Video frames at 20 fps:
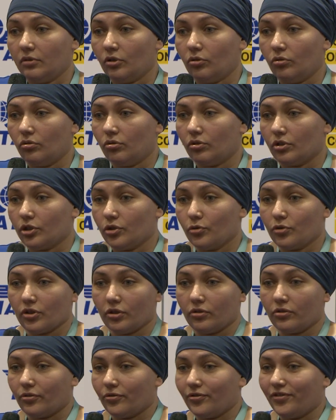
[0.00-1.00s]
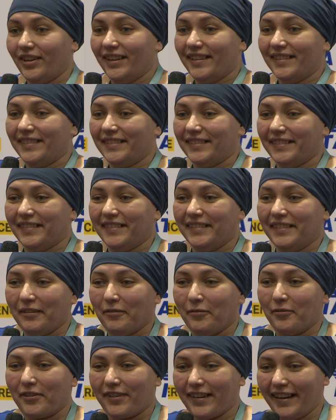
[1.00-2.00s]
or Düsseldorf
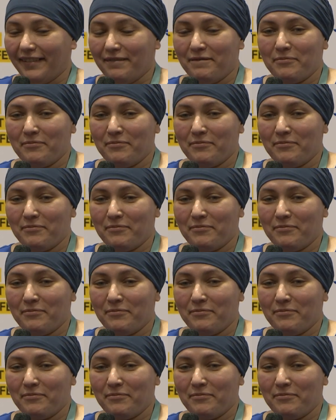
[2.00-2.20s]
or